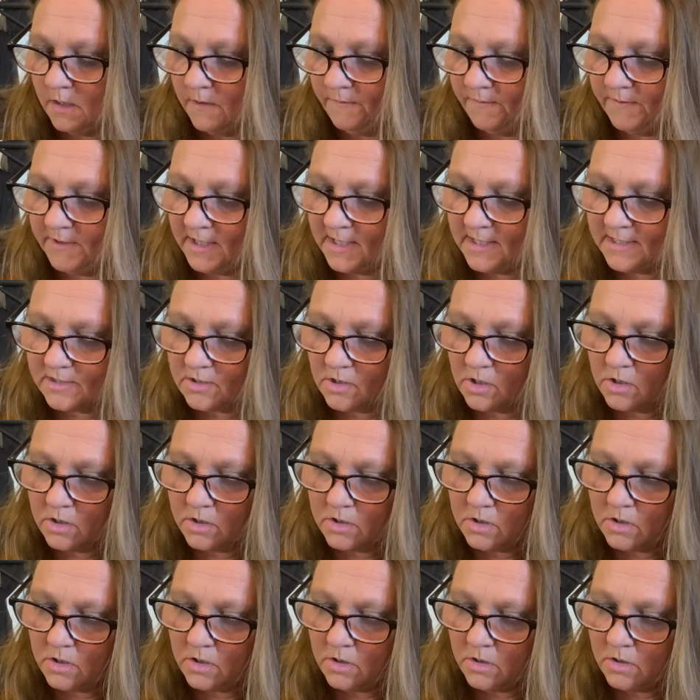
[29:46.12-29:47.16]
these are
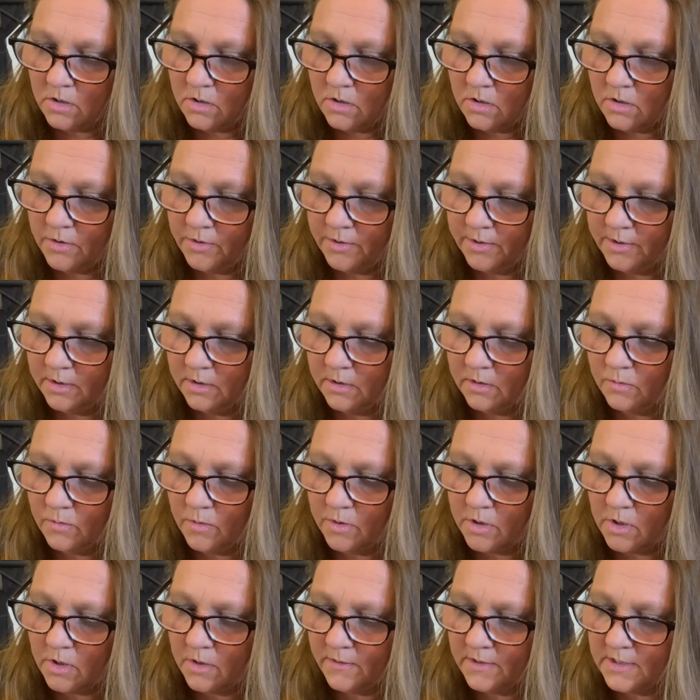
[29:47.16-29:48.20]
called
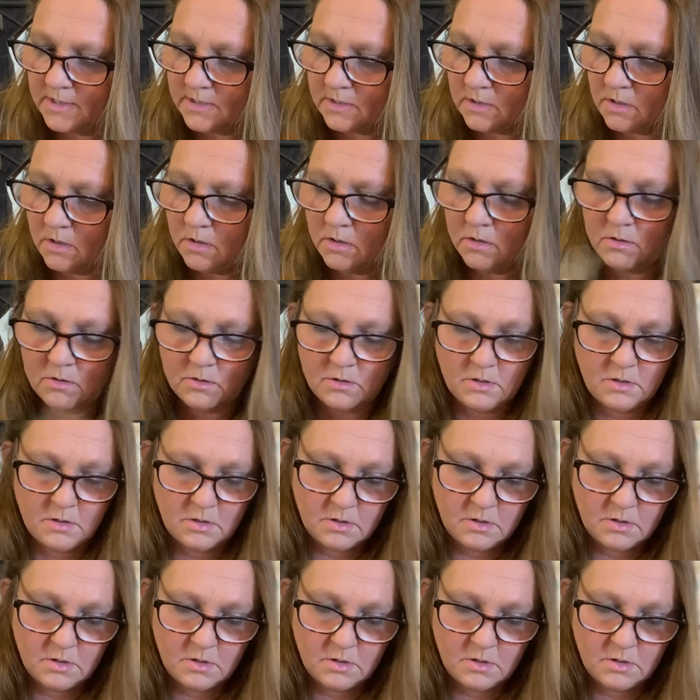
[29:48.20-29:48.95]
what are these called